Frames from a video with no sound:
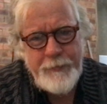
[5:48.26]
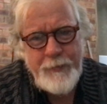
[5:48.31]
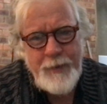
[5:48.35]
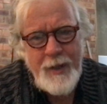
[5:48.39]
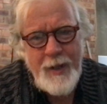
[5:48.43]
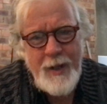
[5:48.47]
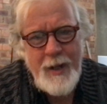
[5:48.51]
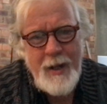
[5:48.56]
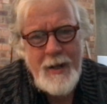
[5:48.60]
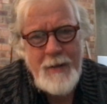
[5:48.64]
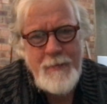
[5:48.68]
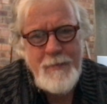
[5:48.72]

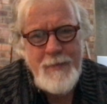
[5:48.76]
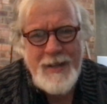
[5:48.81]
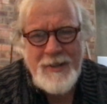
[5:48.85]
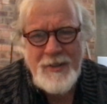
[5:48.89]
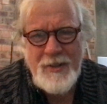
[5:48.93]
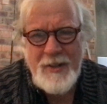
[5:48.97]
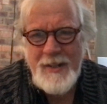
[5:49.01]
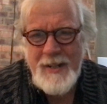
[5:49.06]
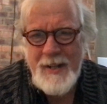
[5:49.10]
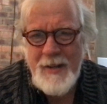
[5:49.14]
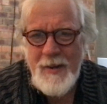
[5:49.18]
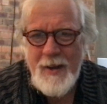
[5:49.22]
As
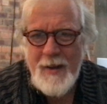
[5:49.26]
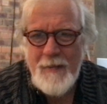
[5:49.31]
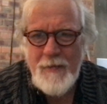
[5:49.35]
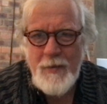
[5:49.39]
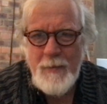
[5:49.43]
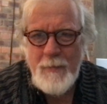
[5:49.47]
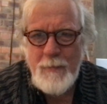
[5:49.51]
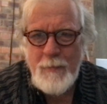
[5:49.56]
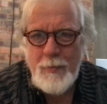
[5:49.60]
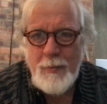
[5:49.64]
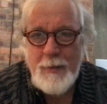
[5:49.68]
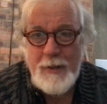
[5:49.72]
I don't have the
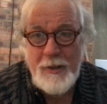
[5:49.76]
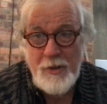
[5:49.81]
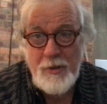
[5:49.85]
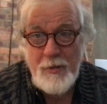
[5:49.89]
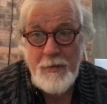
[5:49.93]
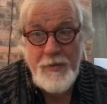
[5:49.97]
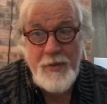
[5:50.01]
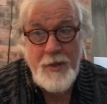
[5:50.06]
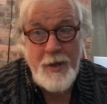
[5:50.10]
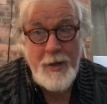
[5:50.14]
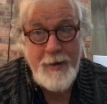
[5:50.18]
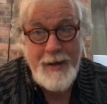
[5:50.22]
pressure
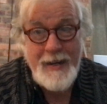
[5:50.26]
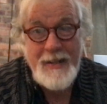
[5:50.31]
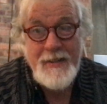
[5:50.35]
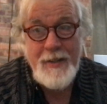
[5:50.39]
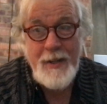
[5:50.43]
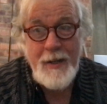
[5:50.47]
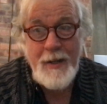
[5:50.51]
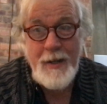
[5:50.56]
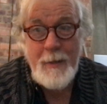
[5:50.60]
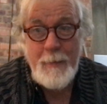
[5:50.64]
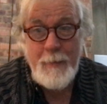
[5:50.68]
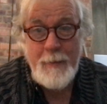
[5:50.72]
of
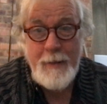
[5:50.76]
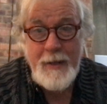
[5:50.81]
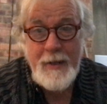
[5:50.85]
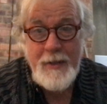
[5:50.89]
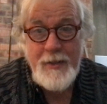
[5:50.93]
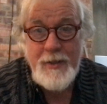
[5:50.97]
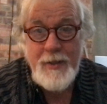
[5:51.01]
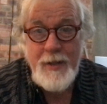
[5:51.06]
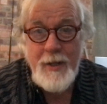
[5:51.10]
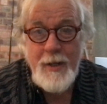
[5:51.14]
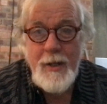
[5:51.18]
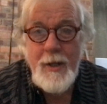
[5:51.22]
directing the
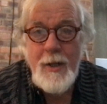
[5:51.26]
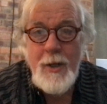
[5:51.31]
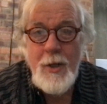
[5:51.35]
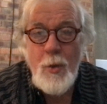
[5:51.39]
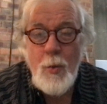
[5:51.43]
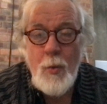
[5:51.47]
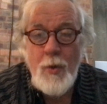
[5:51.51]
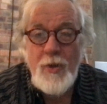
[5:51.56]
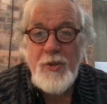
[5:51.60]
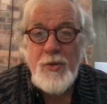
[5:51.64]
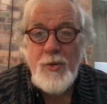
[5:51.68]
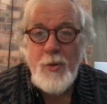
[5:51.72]
piece,
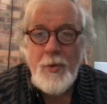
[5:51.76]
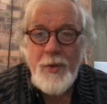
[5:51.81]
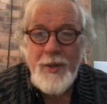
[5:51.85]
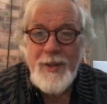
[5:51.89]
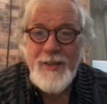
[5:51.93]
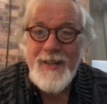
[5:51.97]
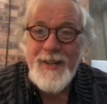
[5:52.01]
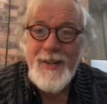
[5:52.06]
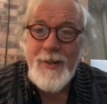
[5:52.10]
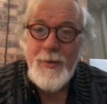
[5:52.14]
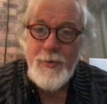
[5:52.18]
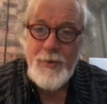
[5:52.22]
once all the
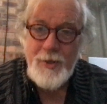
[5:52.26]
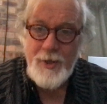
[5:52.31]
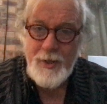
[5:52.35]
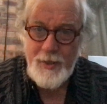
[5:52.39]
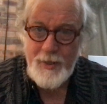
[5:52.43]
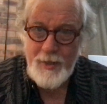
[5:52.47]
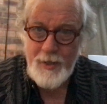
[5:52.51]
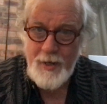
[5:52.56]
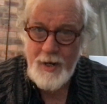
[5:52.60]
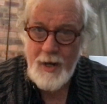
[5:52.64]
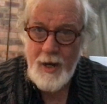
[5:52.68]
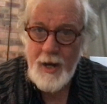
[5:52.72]
deals are
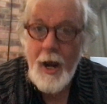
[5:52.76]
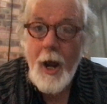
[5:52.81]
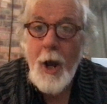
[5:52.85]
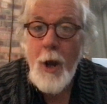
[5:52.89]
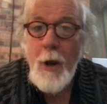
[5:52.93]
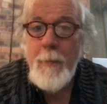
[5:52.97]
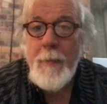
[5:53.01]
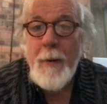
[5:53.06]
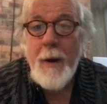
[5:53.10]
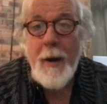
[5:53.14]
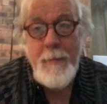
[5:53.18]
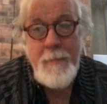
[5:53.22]
done, I
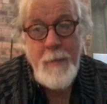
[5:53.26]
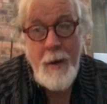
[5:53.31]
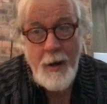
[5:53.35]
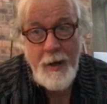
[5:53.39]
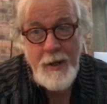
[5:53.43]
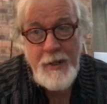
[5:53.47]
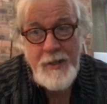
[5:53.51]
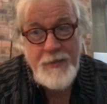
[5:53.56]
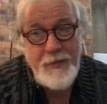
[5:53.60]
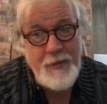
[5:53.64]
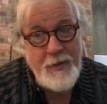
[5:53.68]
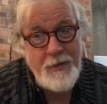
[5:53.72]
hope I
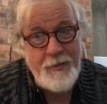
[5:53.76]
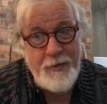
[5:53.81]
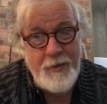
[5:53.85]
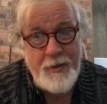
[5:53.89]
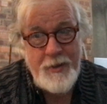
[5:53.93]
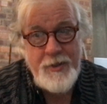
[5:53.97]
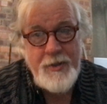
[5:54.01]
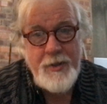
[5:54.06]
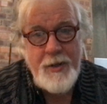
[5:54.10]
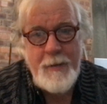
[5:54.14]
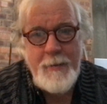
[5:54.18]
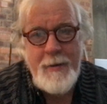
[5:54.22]
might, for the
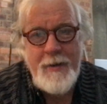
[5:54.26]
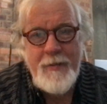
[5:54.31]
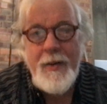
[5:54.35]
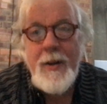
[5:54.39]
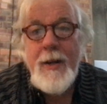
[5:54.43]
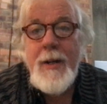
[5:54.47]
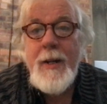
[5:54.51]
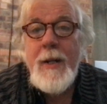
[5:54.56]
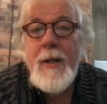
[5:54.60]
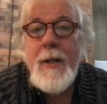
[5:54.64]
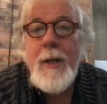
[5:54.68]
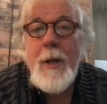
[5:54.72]
first time ever,
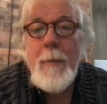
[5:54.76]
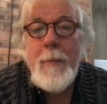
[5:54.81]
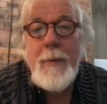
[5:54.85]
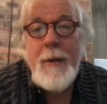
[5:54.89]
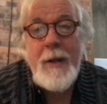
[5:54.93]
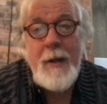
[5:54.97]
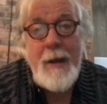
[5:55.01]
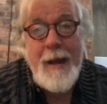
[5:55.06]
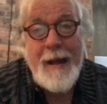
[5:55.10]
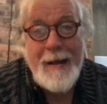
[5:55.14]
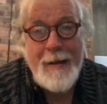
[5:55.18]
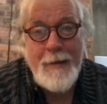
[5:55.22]
be
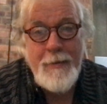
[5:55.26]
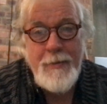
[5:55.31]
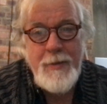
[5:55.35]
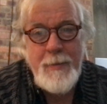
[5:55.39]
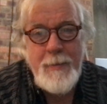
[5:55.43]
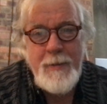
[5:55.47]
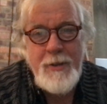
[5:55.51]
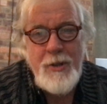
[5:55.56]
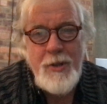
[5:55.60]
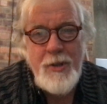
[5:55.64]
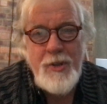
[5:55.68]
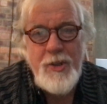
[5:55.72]
allowed to
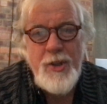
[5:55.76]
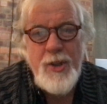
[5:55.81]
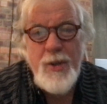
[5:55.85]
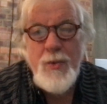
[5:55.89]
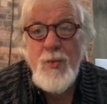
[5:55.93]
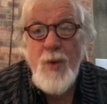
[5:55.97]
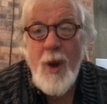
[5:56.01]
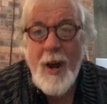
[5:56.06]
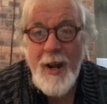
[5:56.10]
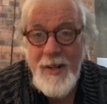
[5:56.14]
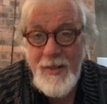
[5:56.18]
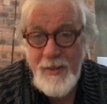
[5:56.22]
be just the
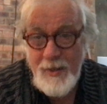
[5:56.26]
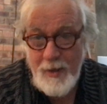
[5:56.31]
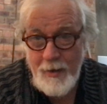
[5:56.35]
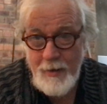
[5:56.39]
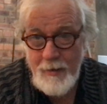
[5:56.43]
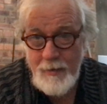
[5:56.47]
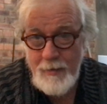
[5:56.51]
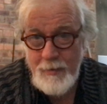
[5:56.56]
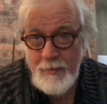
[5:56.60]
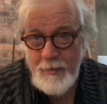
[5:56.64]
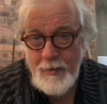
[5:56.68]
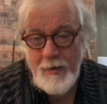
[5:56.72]
writer
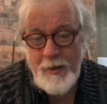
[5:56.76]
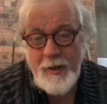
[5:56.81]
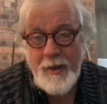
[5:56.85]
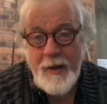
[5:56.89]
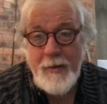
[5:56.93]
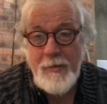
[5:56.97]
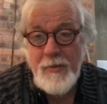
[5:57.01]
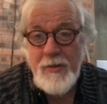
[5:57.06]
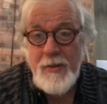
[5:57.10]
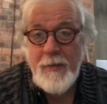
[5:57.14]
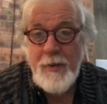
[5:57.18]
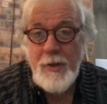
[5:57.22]
on A
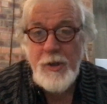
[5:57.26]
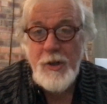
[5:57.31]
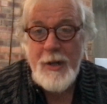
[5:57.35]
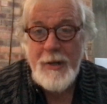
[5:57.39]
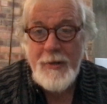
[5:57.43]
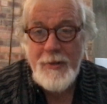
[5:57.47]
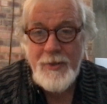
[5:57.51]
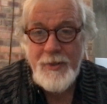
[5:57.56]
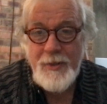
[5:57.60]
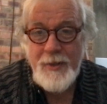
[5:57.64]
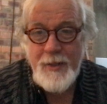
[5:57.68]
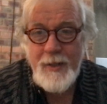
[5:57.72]
Ghost of a
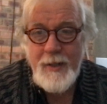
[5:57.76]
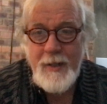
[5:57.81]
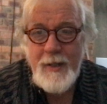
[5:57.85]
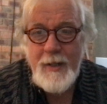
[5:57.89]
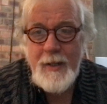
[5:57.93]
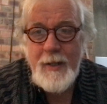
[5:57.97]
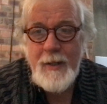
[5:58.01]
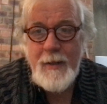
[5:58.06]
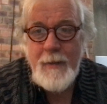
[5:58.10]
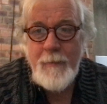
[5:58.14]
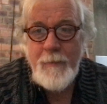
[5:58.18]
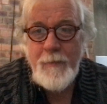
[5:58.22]
Chance.
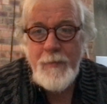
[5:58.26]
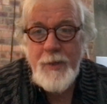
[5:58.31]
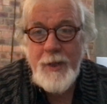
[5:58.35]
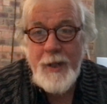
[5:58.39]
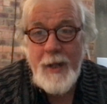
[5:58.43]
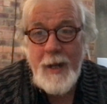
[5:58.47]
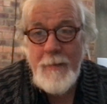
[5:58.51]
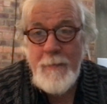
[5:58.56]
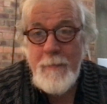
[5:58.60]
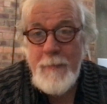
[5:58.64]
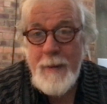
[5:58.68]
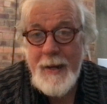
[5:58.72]

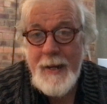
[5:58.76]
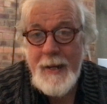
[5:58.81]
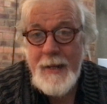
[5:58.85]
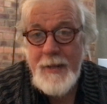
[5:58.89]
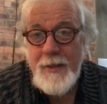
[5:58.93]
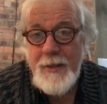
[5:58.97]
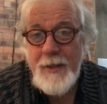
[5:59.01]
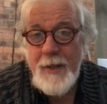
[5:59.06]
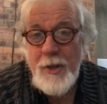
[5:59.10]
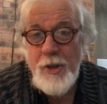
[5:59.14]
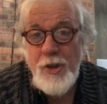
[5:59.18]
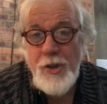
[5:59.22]
Glenn
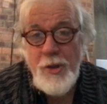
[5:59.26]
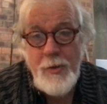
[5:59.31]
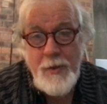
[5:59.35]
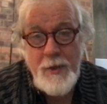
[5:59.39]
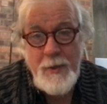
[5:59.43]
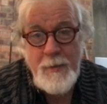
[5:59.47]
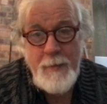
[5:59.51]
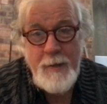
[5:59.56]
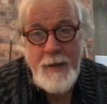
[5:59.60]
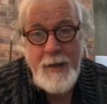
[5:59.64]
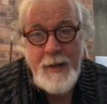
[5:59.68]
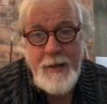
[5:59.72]
Bays assures
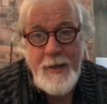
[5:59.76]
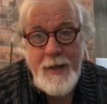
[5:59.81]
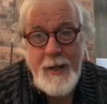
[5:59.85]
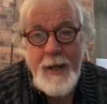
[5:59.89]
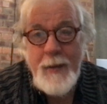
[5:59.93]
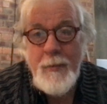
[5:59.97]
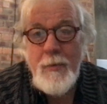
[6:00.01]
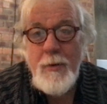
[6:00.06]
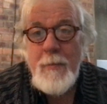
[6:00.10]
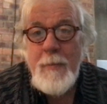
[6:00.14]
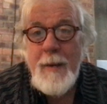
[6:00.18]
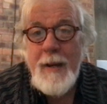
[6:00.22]
me that he
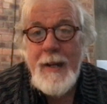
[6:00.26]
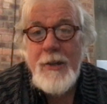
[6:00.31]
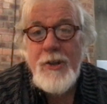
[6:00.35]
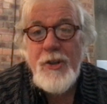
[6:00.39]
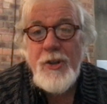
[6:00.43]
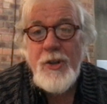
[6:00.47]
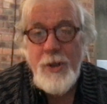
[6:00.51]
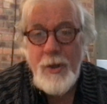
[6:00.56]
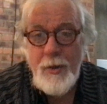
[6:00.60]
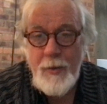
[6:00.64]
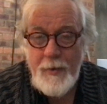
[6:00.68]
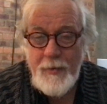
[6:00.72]
will make
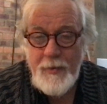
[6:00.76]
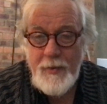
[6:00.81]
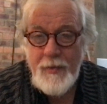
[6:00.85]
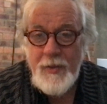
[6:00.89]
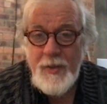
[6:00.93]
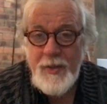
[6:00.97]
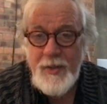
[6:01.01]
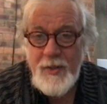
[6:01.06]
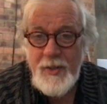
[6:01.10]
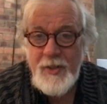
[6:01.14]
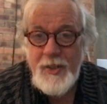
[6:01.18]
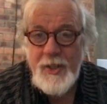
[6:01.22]
sure that
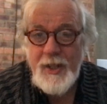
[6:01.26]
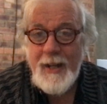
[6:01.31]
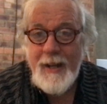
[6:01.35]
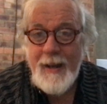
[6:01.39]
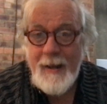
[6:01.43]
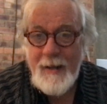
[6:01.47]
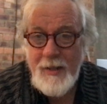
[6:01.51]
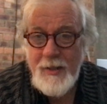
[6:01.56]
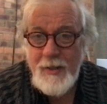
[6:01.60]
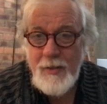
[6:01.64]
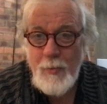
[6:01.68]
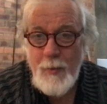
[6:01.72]
this is the
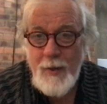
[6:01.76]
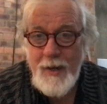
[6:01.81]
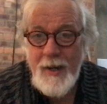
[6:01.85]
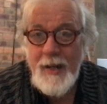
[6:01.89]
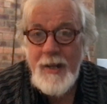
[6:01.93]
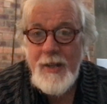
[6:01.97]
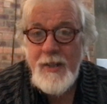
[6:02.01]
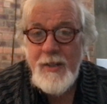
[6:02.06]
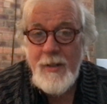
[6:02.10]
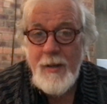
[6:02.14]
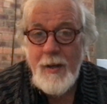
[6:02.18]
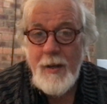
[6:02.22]
case when he
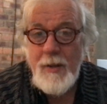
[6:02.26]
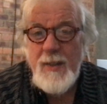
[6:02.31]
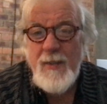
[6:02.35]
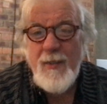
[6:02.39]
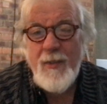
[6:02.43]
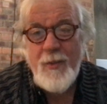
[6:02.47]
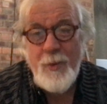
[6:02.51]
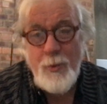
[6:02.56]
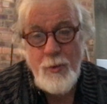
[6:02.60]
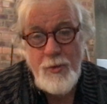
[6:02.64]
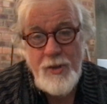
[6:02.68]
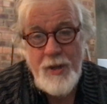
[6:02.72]
starts
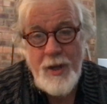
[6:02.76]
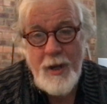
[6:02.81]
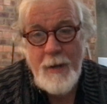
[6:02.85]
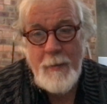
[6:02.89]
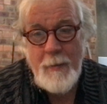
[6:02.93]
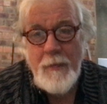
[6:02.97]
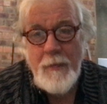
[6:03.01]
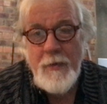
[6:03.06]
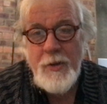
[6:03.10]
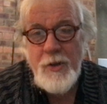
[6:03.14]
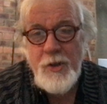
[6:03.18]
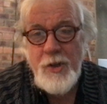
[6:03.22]
full-time
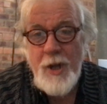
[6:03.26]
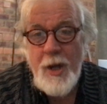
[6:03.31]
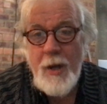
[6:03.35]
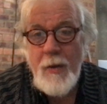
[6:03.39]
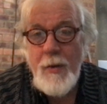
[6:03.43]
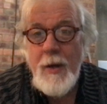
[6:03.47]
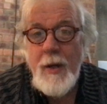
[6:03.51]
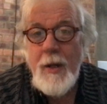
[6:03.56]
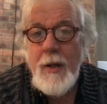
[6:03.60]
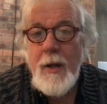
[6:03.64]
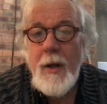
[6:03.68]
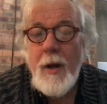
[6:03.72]
show
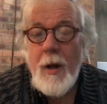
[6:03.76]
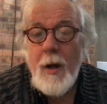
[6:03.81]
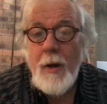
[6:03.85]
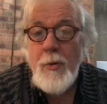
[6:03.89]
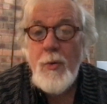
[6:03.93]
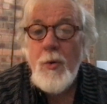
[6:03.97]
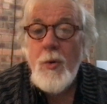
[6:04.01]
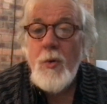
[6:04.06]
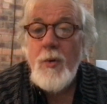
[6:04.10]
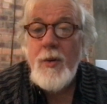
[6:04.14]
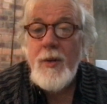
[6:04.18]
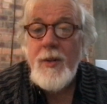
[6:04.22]
on
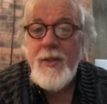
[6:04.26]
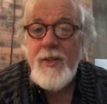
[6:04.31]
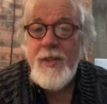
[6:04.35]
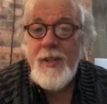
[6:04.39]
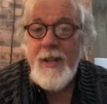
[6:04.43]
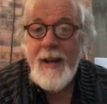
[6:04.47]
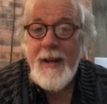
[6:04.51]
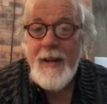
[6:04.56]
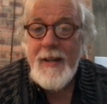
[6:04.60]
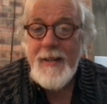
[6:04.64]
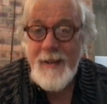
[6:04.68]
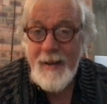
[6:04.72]
August the
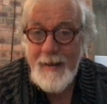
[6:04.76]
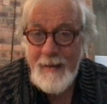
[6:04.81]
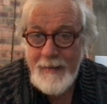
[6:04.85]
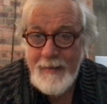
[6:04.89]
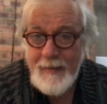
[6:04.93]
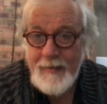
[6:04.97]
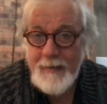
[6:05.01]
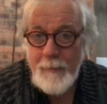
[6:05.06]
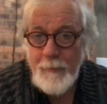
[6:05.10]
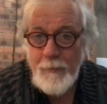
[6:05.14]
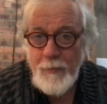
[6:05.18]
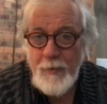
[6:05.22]

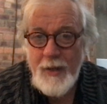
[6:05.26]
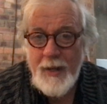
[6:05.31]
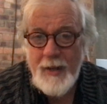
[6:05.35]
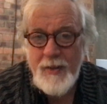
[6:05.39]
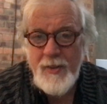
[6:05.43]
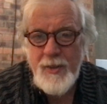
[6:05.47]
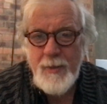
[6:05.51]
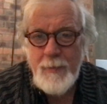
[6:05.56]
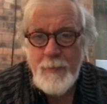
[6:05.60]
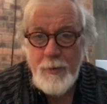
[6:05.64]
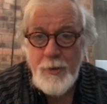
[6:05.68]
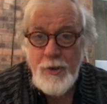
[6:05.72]
18th as
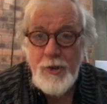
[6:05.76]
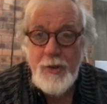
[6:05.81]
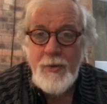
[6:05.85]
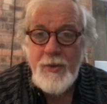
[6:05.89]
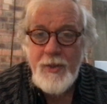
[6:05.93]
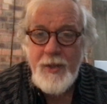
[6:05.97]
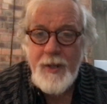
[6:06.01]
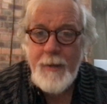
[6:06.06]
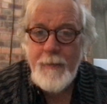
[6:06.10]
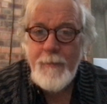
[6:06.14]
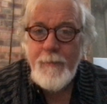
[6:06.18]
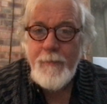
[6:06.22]
the
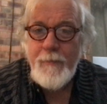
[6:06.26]
producer.